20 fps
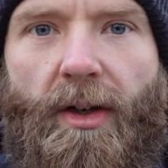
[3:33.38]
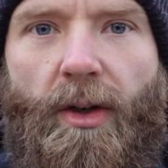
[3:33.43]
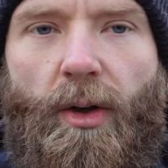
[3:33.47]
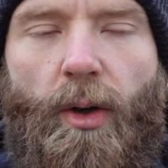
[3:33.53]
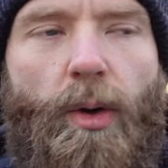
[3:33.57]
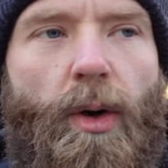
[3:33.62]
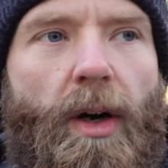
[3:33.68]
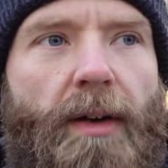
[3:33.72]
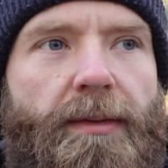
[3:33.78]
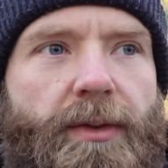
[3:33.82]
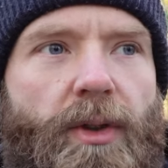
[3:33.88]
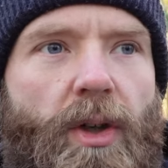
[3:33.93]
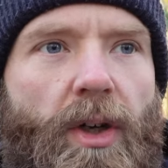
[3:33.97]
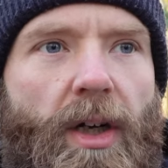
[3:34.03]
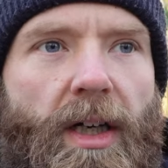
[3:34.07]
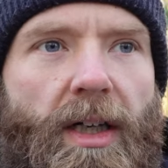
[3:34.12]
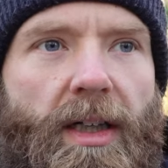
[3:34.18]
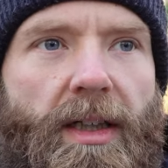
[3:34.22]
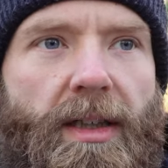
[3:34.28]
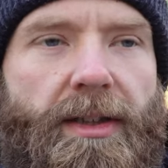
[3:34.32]
Or I've got
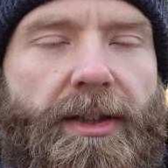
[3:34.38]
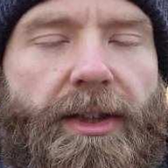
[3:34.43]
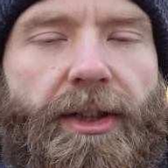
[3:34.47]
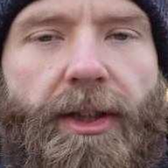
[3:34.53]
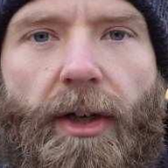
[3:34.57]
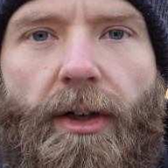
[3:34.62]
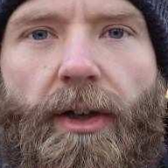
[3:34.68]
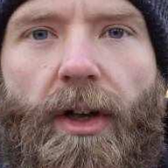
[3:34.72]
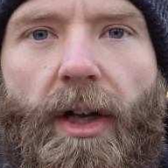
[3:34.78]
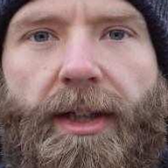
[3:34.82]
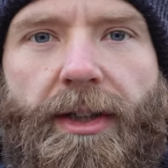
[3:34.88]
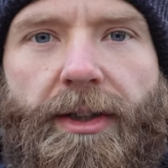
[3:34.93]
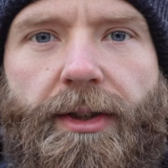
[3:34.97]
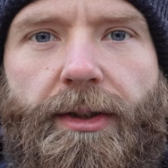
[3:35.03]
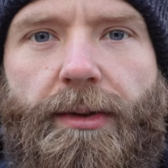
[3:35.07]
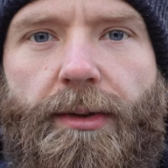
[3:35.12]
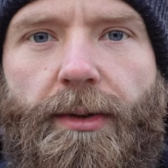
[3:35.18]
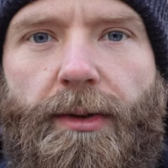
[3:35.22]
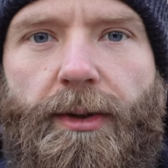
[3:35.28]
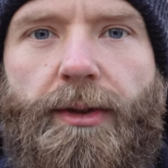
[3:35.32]
a, you know, like
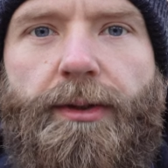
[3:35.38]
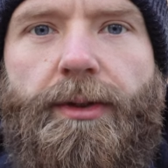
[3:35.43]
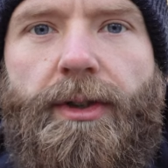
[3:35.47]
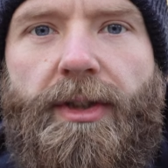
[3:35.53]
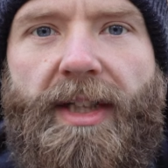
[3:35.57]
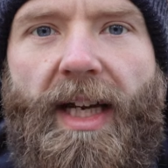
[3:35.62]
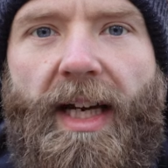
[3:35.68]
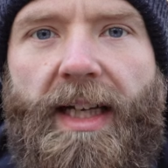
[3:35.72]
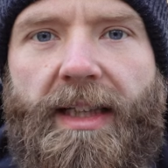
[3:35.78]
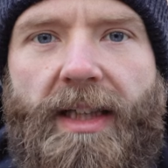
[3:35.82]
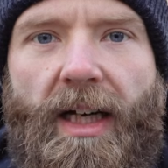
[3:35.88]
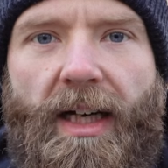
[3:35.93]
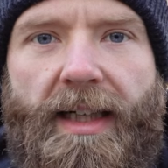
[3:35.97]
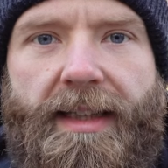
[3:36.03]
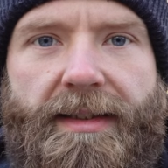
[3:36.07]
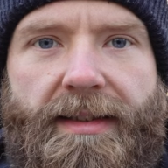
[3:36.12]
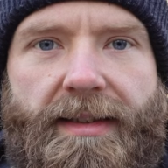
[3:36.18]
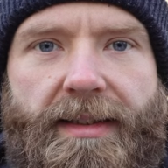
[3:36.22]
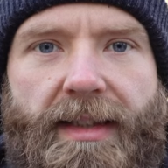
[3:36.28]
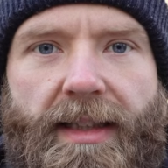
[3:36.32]
you, you just get a gut
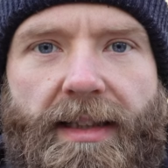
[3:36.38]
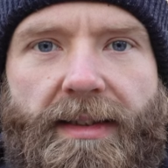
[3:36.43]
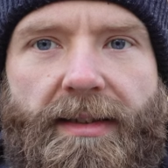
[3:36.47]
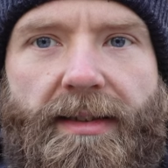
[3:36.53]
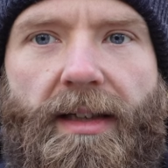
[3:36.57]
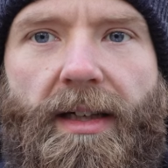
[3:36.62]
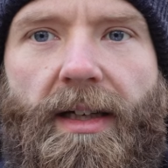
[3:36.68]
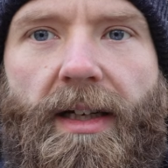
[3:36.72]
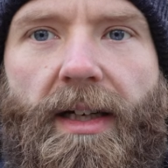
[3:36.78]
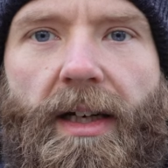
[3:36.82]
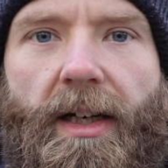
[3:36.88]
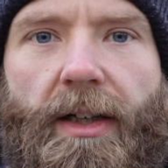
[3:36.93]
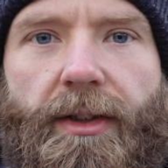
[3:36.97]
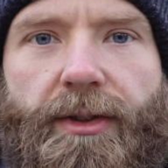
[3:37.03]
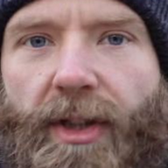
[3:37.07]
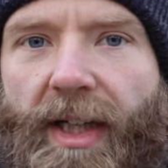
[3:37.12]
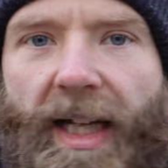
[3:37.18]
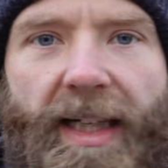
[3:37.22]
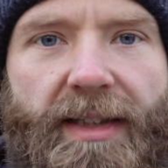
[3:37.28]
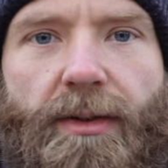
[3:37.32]
instinct.
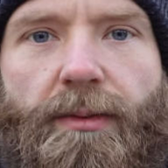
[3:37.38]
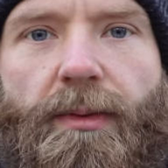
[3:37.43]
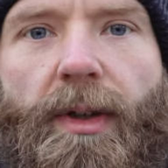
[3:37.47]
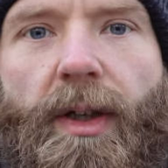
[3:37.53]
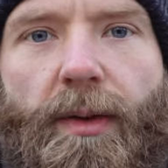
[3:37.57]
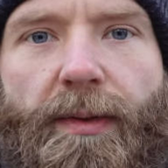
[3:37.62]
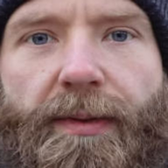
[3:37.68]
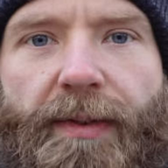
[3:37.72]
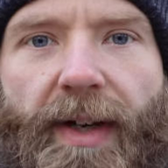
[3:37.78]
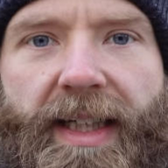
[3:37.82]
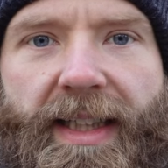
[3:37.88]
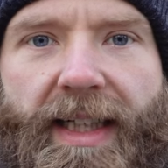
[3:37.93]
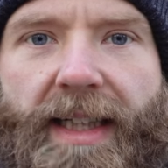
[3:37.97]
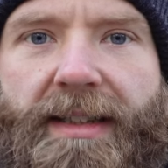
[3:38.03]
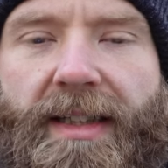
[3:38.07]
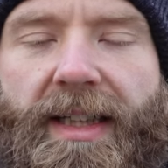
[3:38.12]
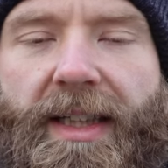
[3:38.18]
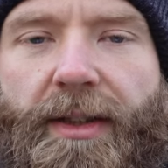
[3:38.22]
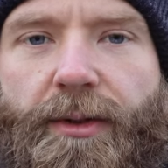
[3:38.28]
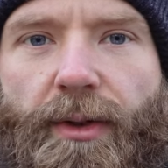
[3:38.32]
So, that's a real thing.
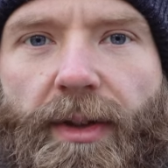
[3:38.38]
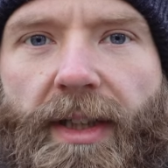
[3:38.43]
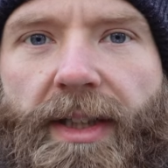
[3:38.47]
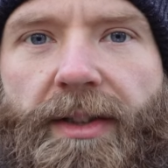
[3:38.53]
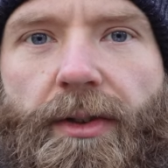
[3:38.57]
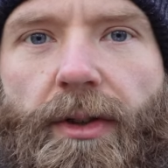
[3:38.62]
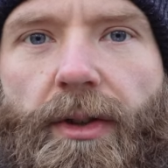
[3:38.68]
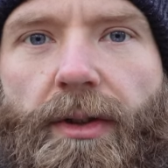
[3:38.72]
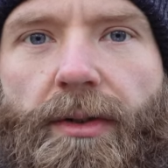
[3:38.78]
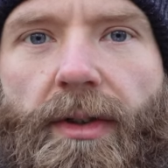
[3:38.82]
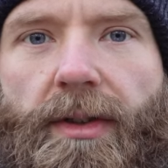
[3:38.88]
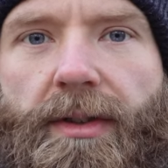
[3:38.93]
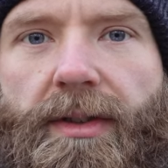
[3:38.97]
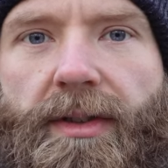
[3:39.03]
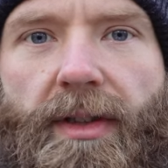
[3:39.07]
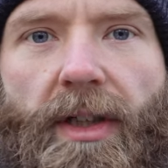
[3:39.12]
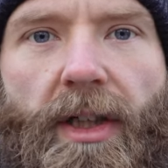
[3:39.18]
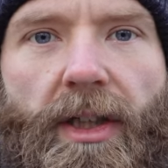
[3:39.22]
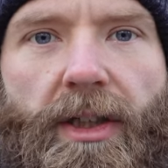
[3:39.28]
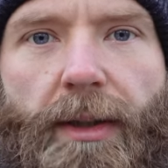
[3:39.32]
There's literally
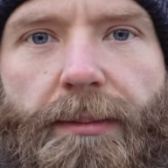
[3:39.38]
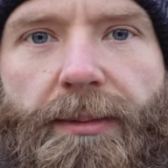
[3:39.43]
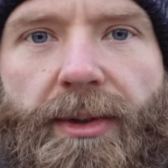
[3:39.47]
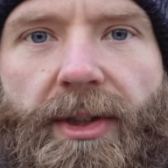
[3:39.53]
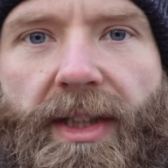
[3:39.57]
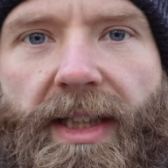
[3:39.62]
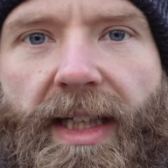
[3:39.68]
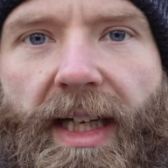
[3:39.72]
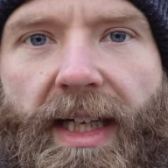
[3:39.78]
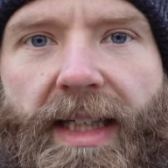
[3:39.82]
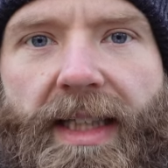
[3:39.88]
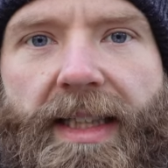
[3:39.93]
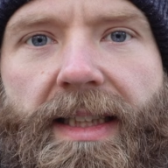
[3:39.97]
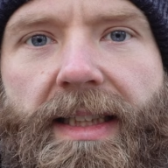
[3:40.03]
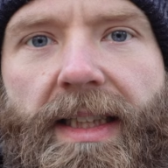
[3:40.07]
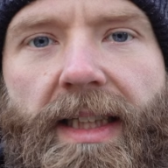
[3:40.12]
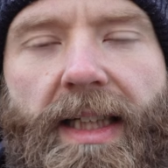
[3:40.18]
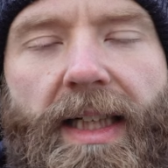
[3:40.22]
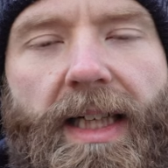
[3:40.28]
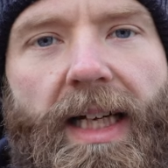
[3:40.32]
neurons that are
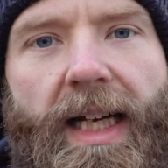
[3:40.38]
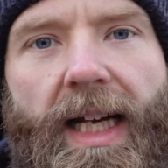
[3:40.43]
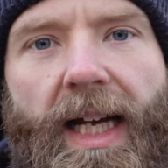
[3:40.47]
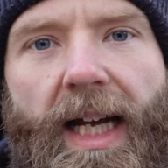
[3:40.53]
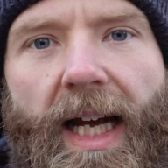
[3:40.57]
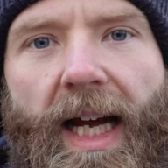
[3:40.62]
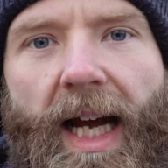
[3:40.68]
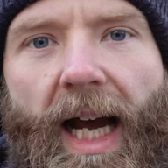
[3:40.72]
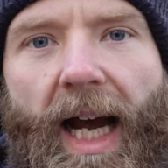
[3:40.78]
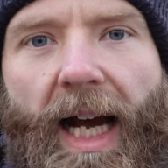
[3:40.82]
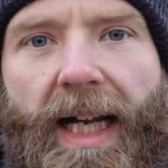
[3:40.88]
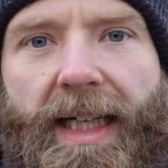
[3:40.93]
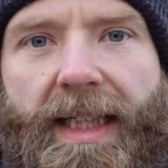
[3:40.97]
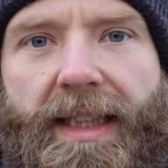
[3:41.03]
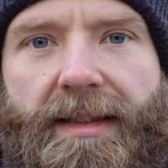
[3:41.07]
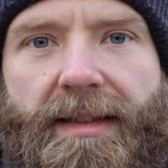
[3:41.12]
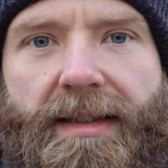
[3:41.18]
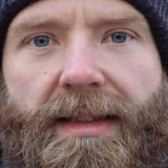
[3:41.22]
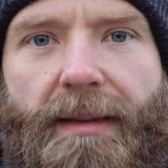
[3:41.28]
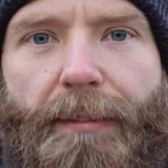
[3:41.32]
communicating. And
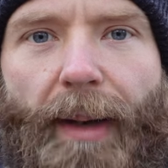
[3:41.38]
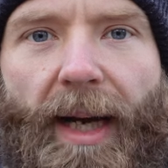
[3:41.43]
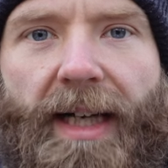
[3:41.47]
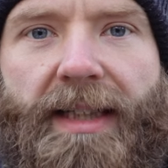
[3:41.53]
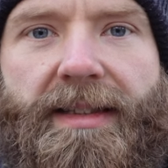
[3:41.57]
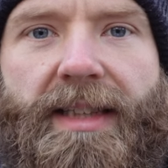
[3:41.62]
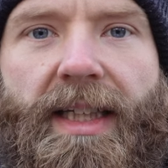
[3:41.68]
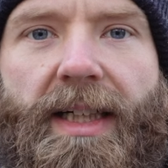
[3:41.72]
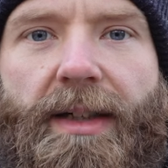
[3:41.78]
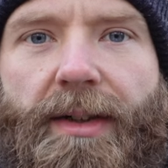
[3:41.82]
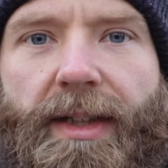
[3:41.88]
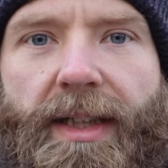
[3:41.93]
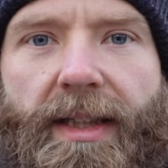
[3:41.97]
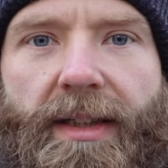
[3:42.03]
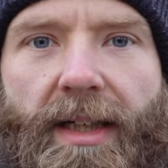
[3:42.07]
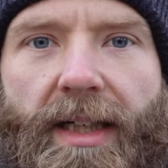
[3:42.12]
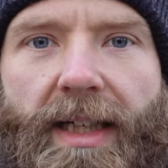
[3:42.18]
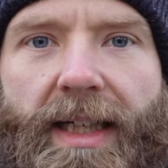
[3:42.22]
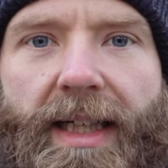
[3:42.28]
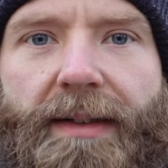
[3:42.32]
it's the bacteria
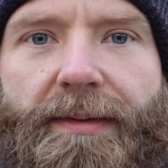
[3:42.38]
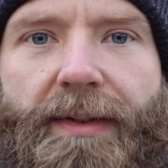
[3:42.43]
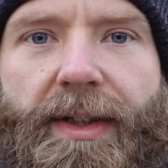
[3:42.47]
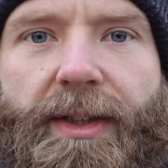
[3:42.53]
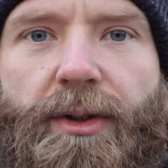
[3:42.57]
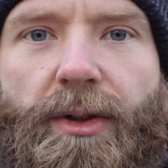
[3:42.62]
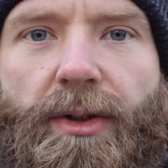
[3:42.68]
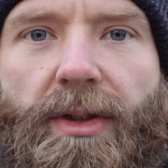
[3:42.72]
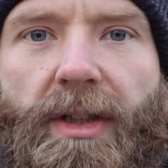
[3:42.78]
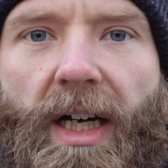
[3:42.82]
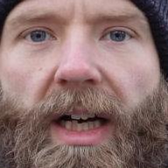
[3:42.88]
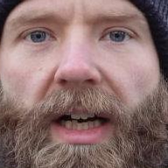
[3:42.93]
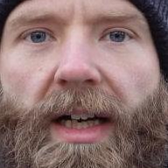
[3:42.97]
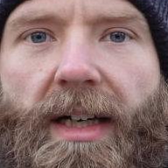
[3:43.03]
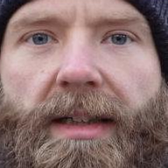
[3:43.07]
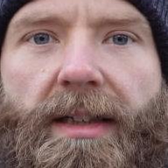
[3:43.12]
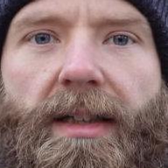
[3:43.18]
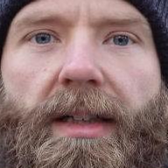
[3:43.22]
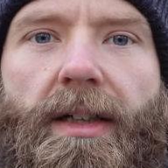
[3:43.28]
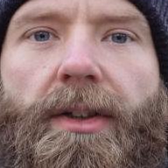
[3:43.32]
that live in your
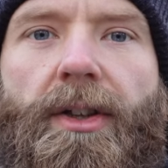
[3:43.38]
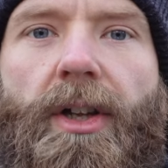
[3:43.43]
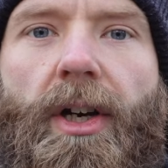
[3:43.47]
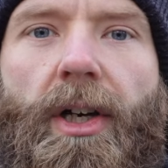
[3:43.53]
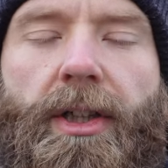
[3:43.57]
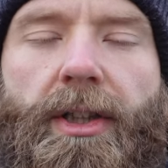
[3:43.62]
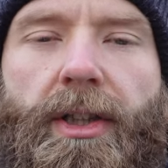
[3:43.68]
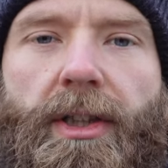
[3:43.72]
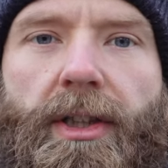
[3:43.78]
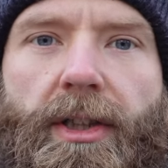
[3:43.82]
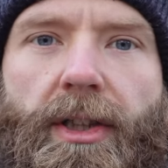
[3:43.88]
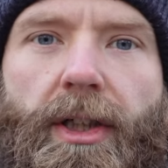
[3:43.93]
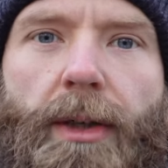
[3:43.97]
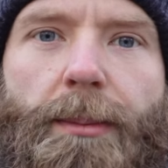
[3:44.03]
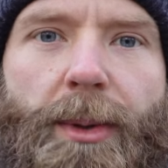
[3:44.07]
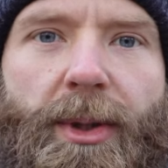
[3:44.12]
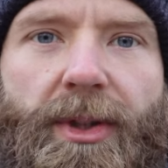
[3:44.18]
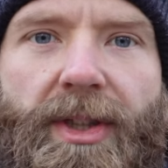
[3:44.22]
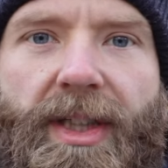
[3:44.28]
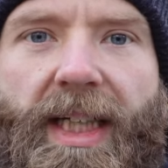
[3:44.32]
gut that are going to
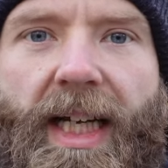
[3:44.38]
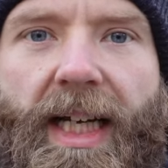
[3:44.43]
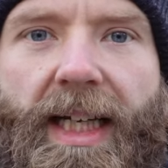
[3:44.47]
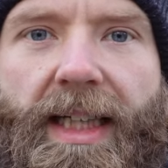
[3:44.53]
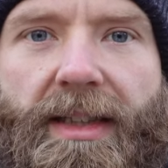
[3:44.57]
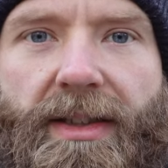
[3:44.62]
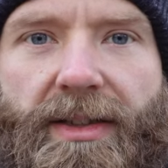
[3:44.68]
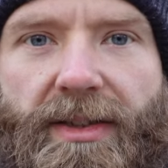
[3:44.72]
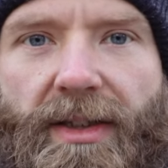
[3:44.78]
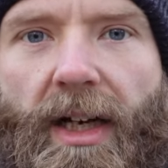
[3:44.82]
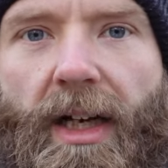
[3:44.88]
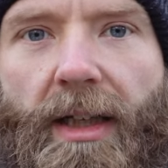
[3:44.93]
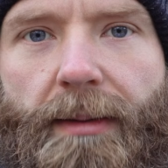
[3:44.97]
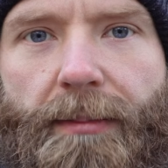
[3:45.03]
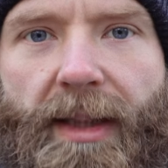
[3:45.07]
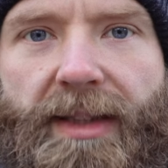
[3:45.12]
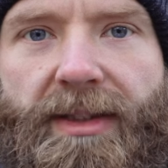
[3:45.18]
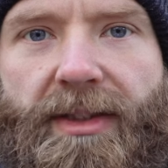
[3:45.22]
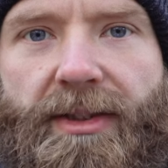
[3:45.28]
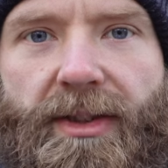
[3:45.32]
communicate certain
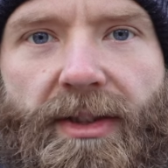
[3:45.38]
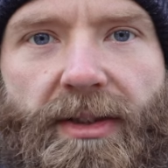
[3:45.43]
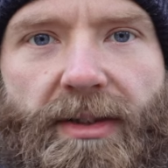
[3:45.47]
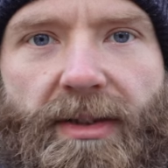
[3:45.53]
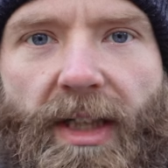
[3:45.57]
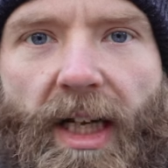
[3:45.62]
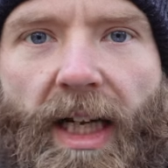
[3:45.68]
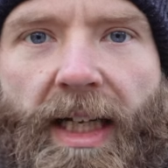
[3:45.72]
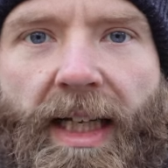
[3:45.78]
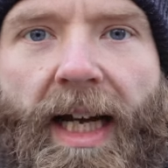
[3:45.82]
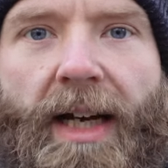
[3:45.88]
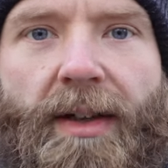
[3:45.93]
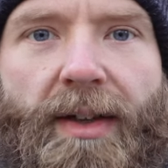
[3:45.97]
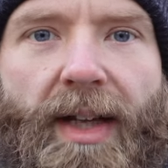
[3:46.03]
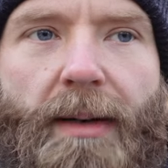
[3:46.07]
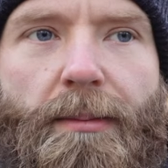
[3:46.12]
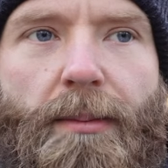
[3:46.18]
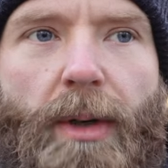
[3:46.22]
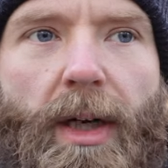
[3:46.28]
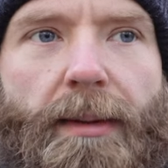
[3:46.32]
messages. And now
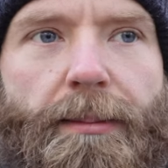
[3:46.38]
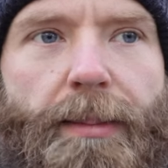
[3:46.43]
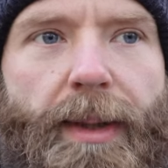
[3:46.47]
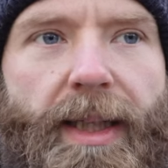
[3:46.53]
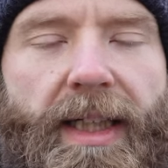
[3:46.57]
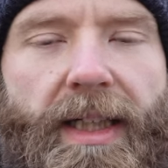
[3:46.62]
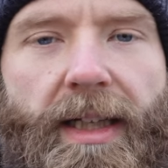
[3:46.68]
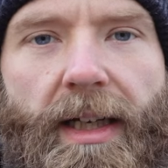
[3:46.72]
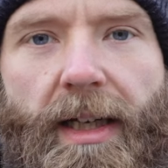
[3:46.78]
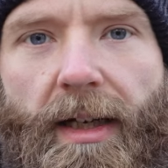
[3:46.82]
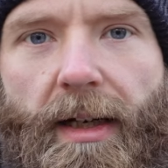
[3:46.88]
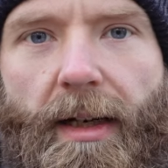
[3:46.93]
that might be